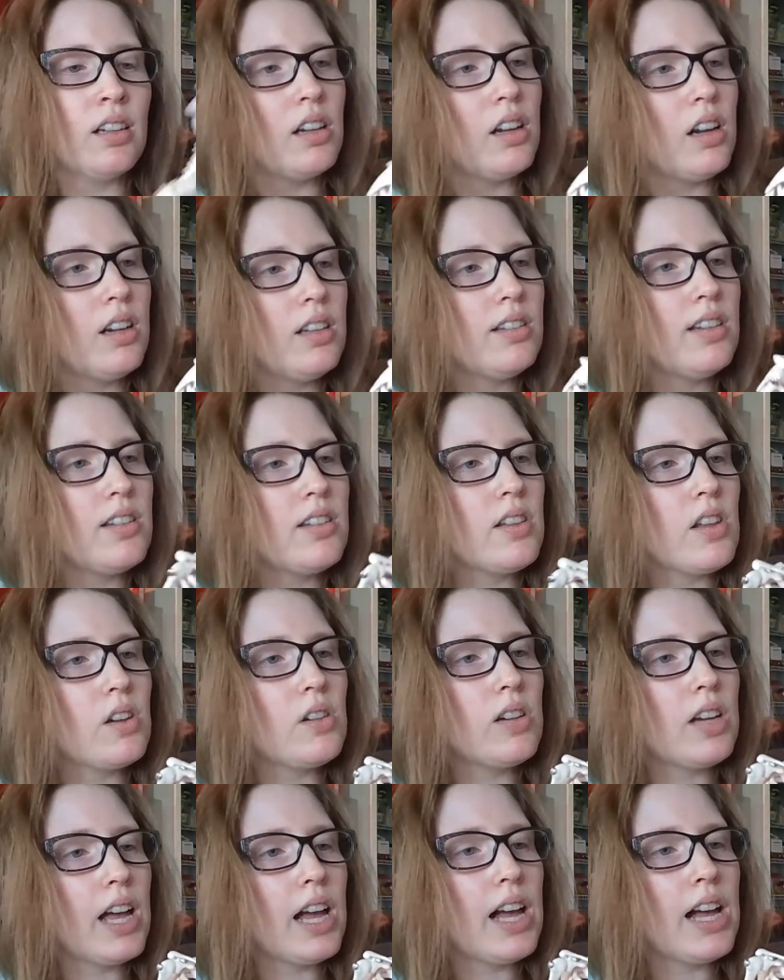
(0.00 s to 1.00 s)
on this little
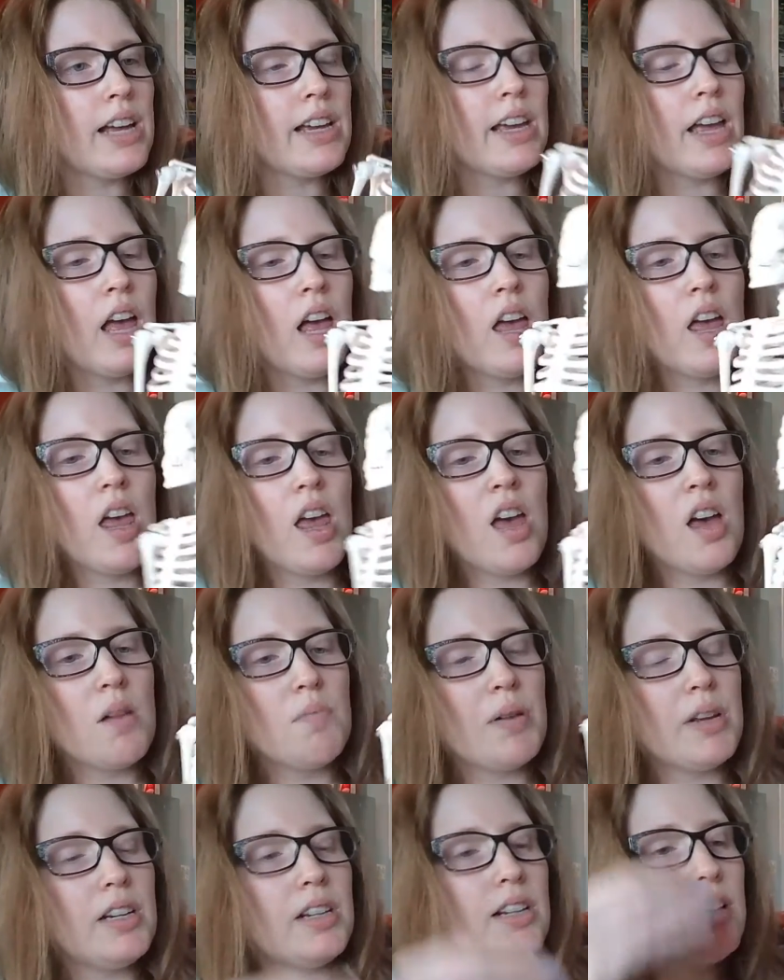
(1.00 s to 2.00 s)
guy,
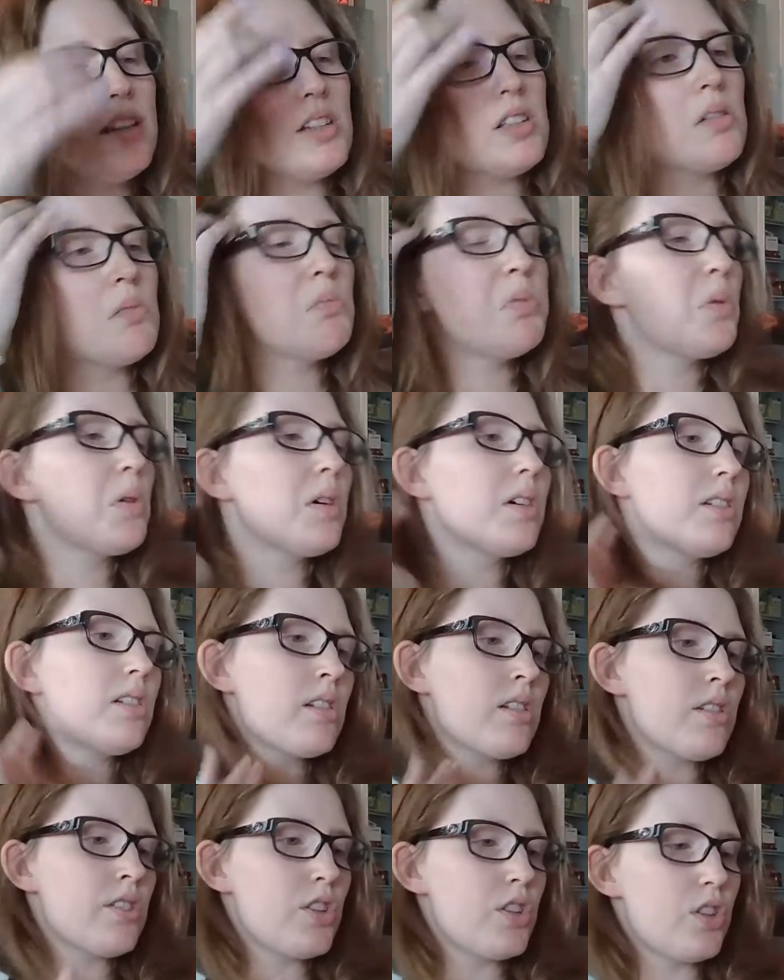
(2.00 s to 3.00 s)
but it is
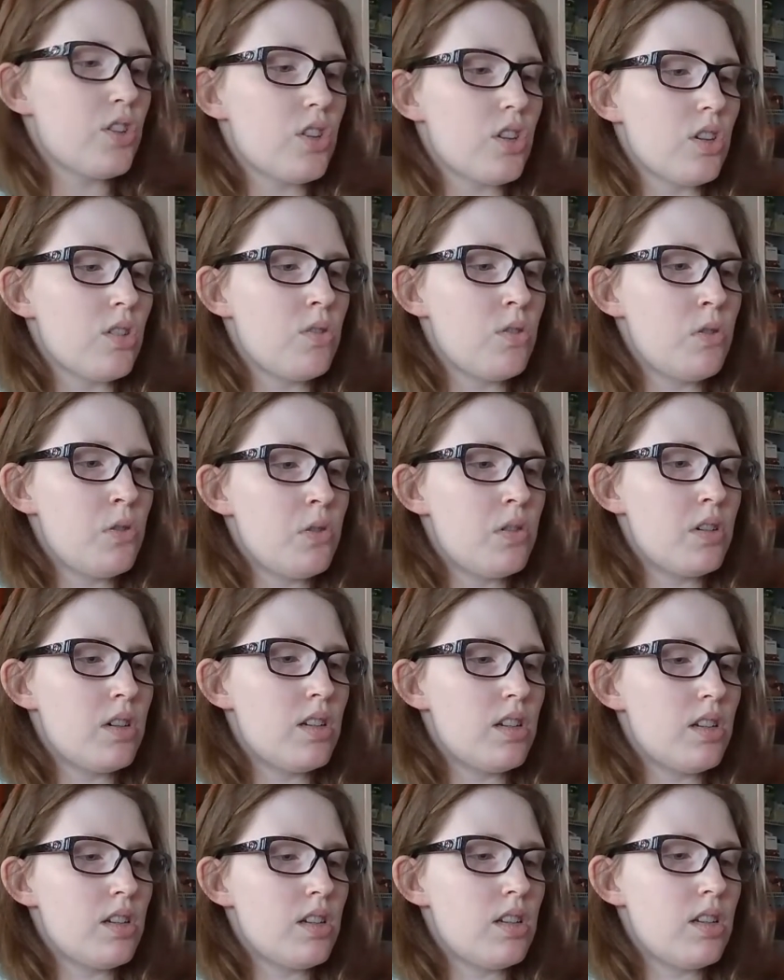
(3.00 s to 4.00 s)
important to
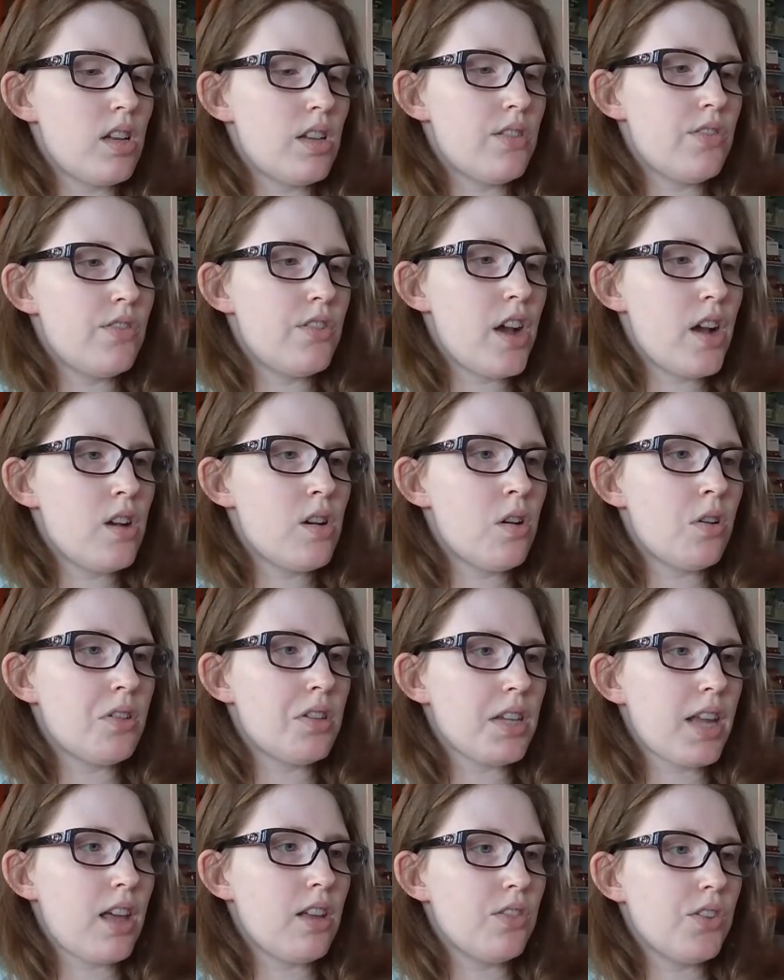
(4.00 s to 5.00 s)
know
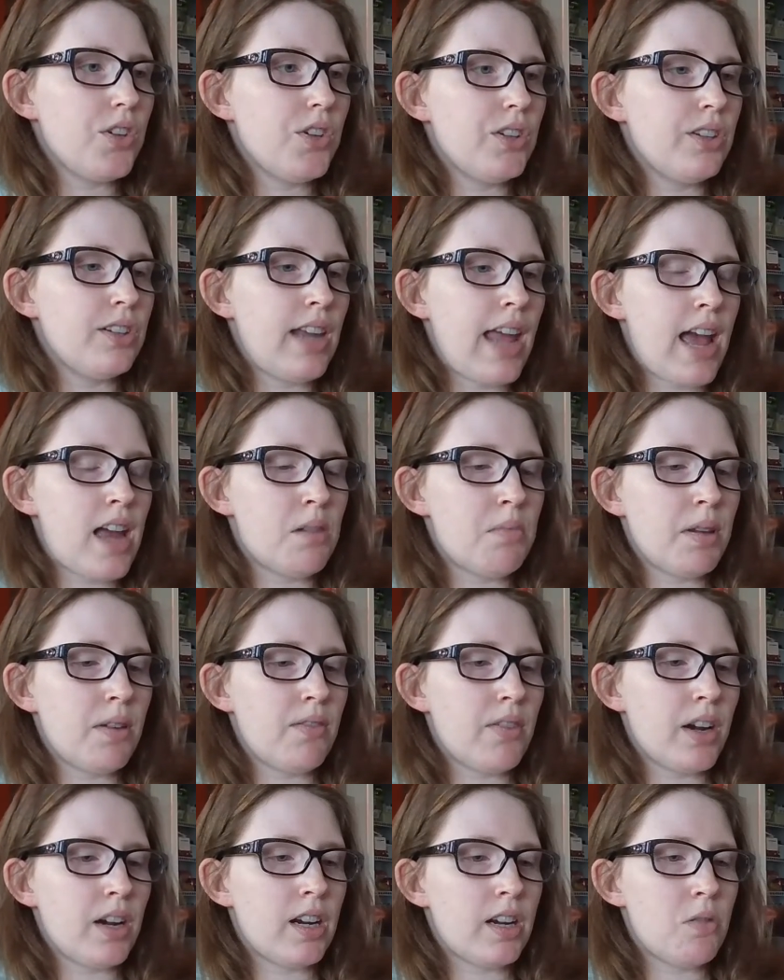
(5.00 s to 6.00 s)
skeletal anatomy
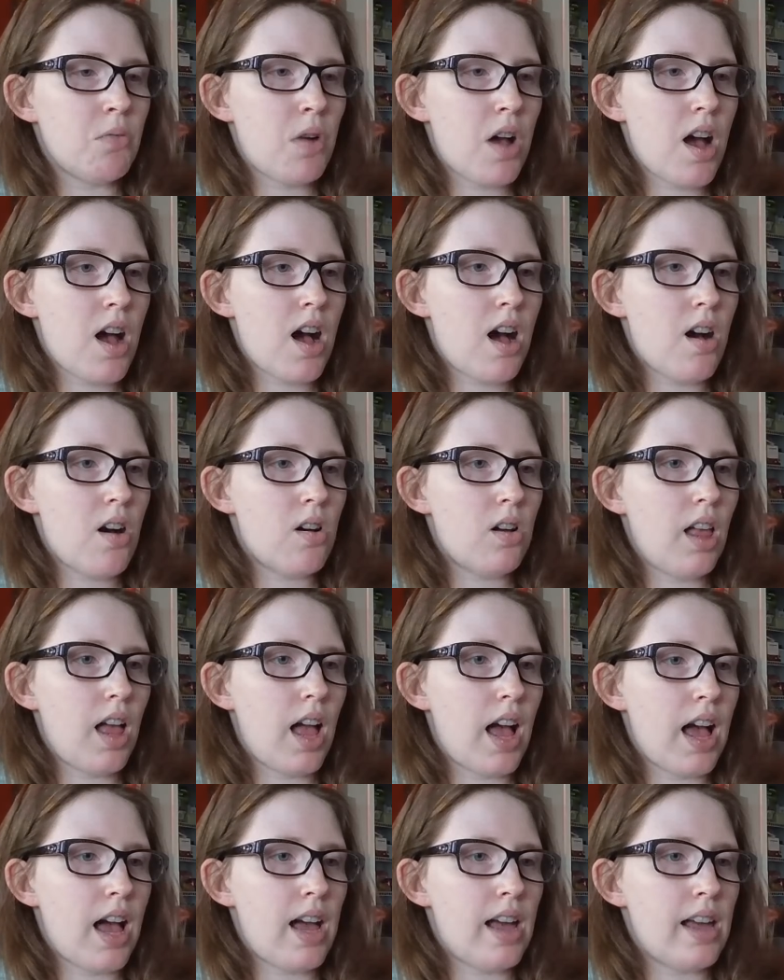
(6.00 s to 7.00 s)
very well
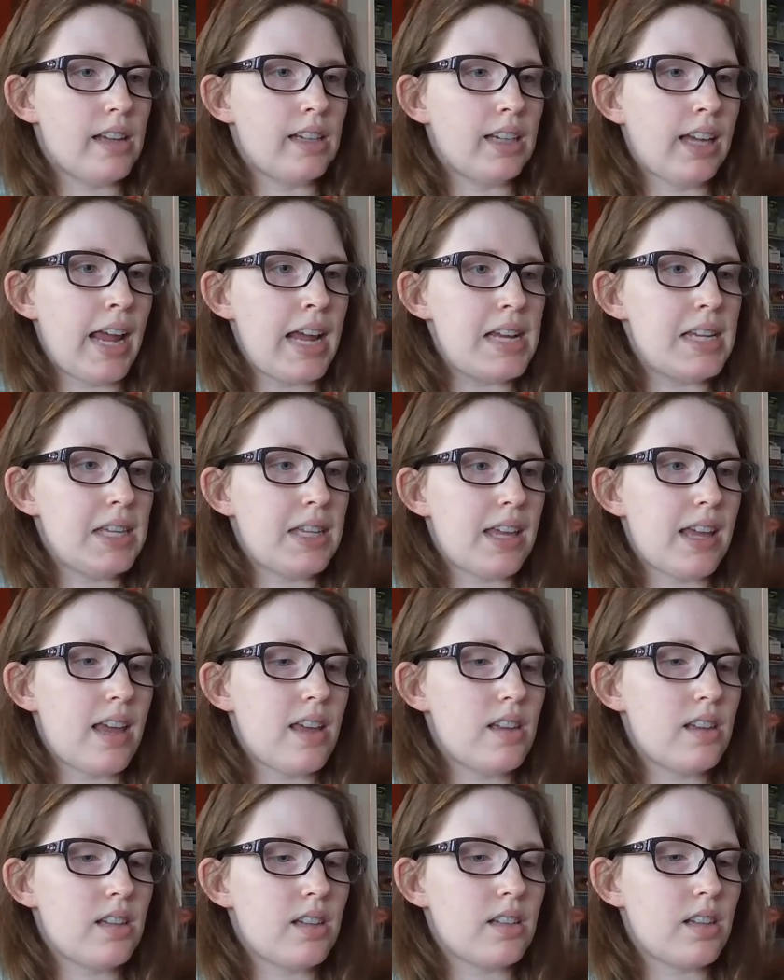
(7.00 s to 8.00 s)
in
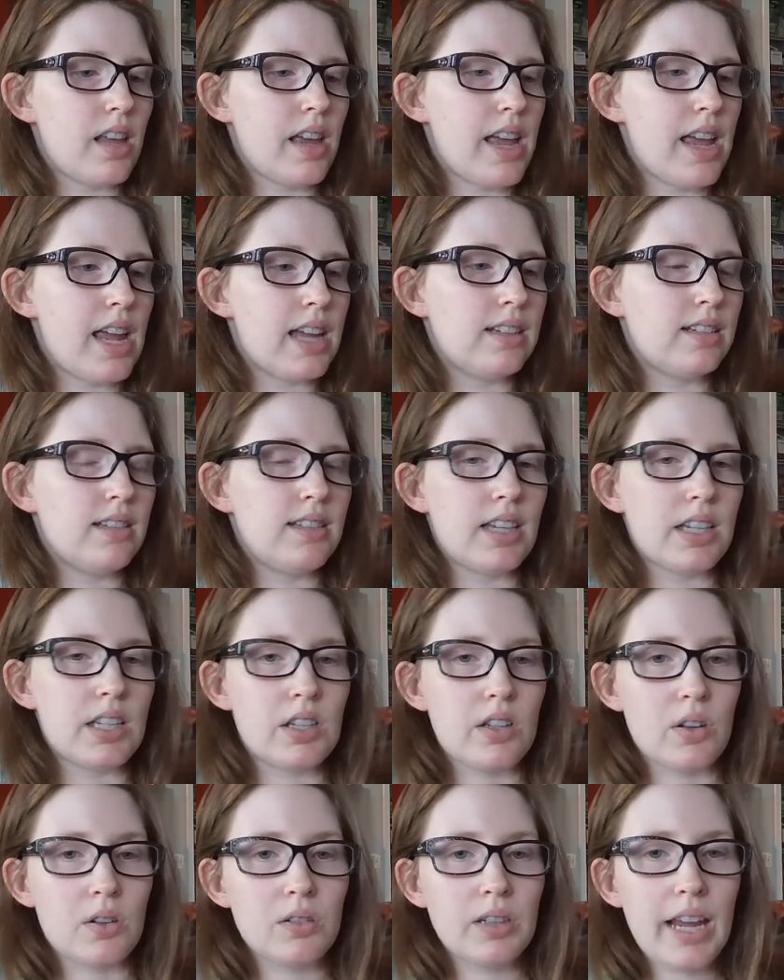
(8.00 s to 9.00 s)
cases like
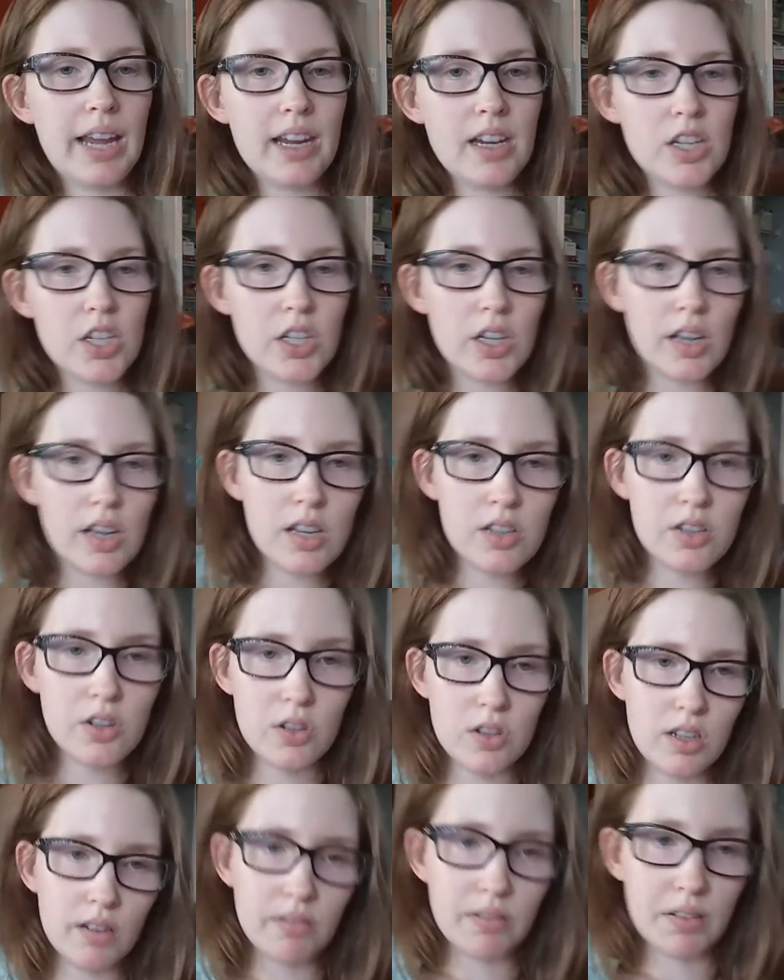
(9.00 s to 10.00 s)
dislocations or
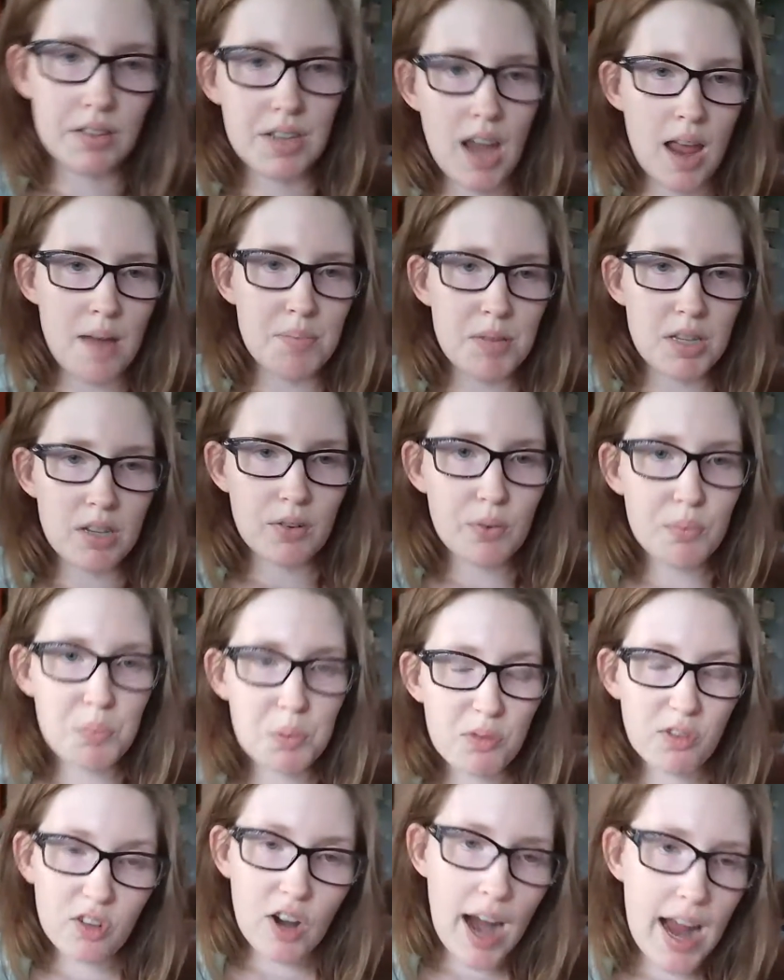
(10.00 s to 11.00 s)
different types of
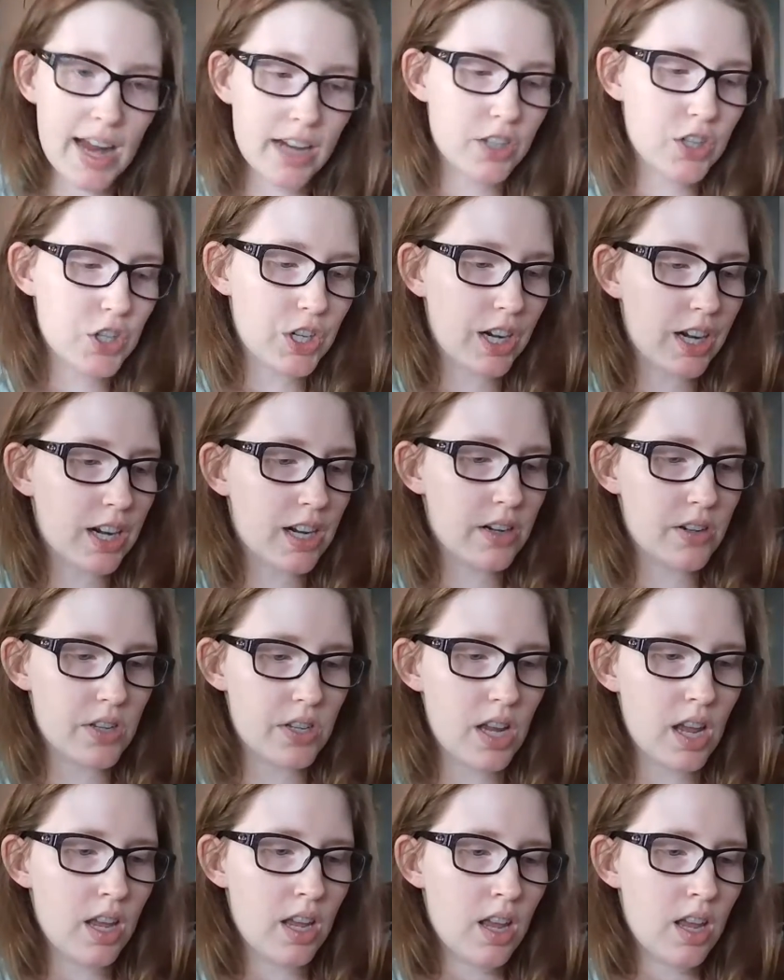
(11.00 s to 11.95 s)
fractures,